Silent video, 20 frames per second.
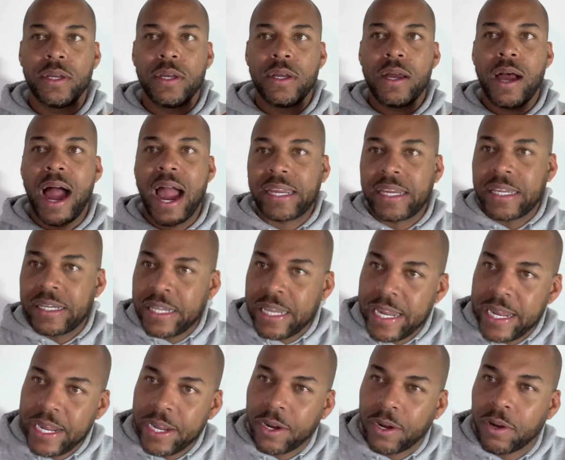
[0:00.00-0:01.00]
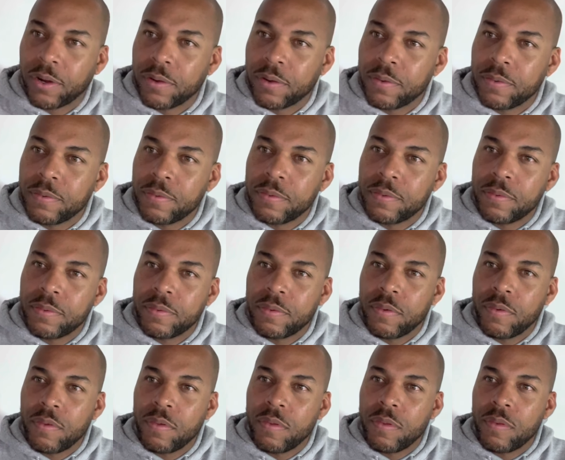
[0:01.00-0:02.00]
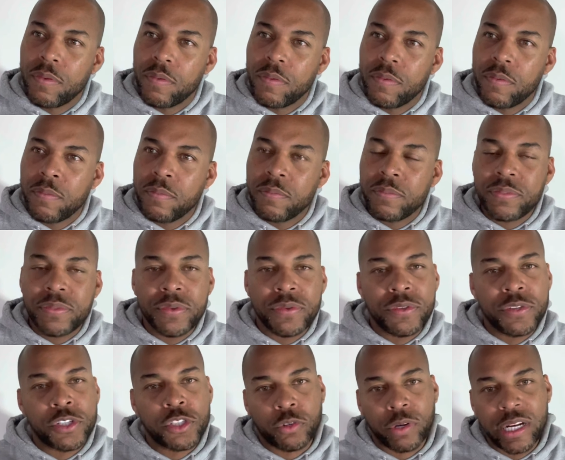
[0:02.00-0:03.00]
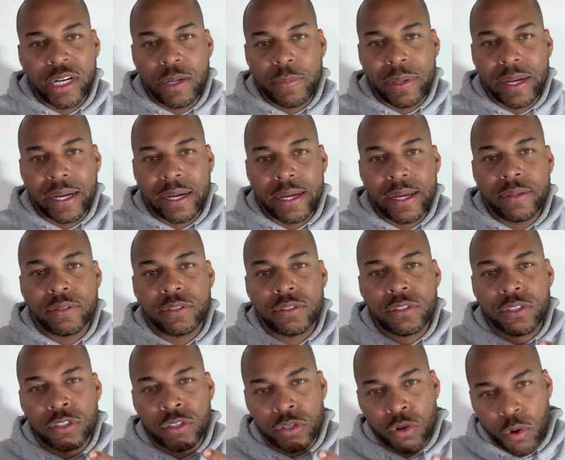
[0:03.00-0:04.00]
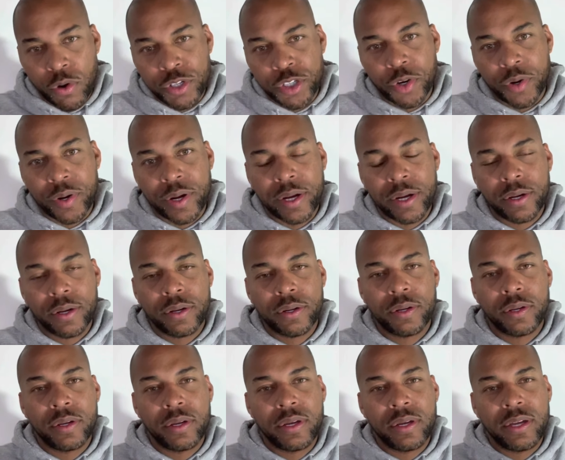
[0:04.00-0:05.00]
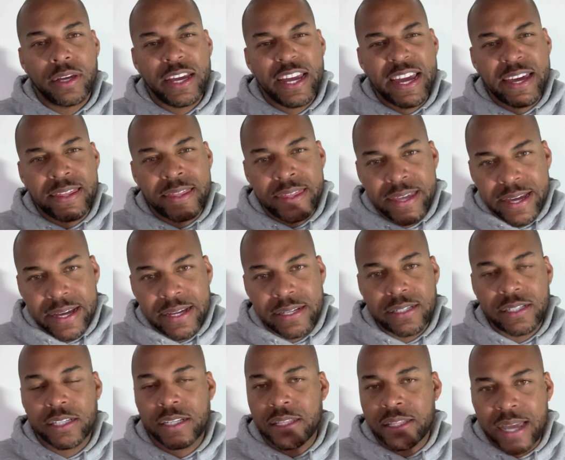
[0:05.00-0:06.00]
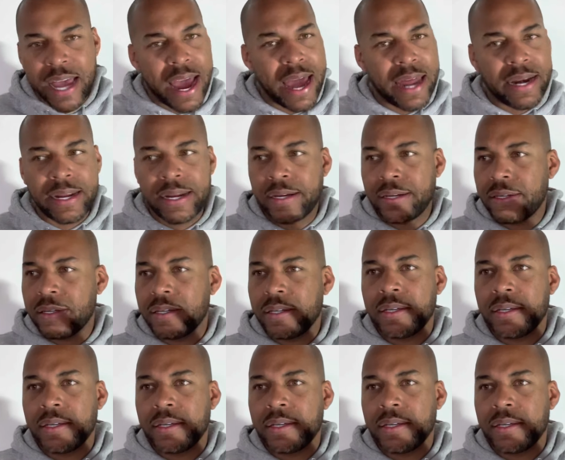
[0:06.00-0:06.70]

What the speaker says: I could hear the screaming and the torturing and this and that and